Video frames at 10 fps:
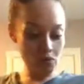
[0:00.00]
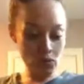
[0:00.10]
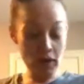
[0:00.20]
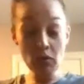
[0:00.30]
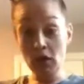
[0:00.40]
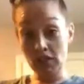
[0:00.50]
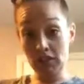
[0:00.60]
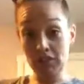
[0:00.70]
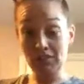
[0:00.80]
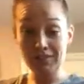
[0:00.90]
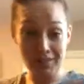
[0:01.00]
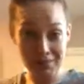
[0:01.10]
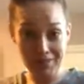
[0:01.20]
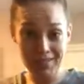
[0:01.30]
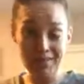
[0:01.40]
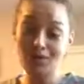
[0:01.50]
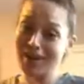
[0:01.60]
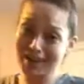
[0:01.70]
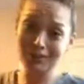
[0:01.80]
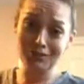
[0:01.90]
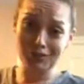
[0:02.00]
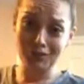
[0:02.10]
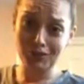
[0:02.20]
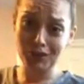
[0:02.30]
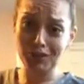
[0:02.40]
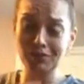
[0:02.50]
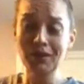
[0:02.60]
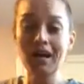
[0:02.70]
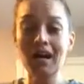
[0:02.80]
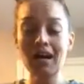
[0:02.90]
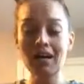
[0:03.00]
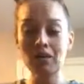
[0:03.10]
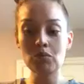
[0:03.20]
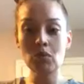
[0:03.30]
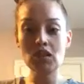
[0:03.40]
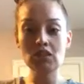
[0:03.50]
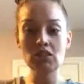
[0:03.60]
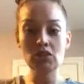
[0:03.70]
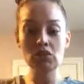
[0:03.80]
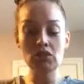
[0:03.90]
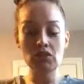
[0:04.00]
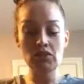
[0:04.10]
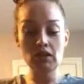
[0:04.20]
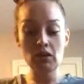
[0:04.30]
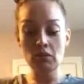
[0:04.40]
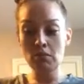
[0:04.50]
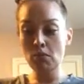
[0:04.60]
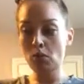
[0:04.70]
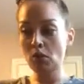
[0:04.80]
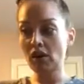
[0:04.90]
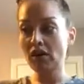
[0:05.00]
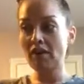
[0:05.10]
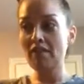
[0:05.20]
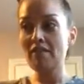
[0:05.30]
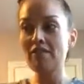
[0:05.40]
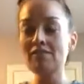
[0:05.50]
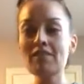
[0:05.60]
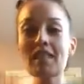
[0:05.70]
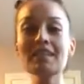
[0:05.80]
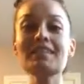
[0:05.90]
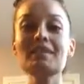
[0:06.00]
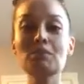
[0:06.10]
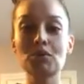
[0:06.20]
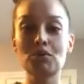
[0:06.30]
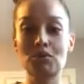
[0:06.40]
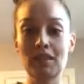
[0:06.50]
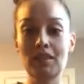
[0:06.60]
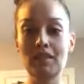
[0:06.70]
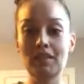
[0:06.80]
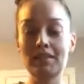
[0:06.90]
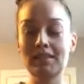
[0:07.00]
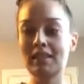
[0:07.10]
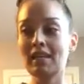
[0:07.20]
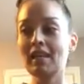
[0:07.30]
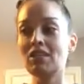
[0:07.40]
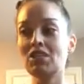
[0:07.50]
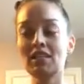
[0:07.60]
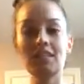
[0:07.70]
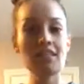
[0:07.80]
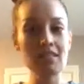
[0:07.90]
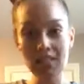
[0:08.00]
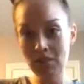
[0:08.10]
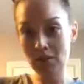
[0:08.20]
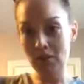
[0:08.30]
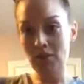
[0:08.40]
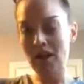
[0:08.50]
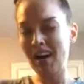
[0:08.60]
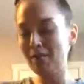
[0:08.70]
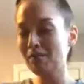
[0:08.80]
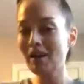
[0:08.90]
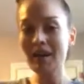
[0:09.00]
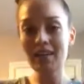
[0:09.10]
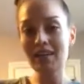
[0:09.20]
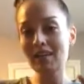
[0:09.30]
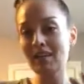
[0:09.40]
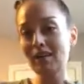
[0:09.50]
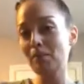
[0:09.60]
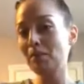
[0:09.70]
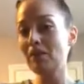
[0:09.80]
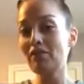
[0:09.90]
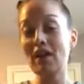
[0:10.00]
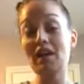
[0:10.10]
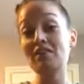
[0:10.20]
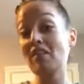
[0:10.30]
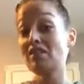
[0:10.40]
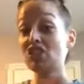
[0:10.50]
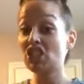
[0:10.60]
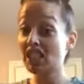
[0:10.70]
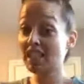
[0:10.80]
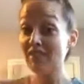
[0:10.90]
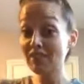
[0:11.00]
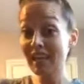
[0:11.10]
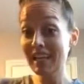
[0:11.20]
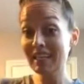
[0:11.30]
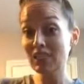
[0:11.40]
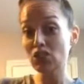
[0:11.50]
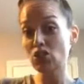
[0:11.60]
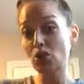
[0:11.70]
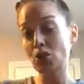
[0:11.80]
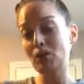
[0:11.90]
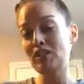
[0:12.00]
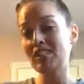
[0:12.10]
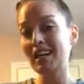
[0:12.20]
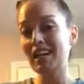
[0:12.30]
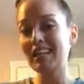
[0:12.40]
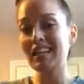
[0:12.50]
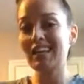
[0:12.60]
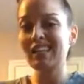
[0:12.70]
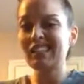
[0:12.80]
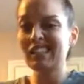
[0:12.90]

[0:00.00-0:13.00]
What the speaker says: Weight Watchers, not me, well, I do too for you, want you to feel more flexible with things. Chicken is zero. I'm not a big fan of having chicken every night, so it's kind of like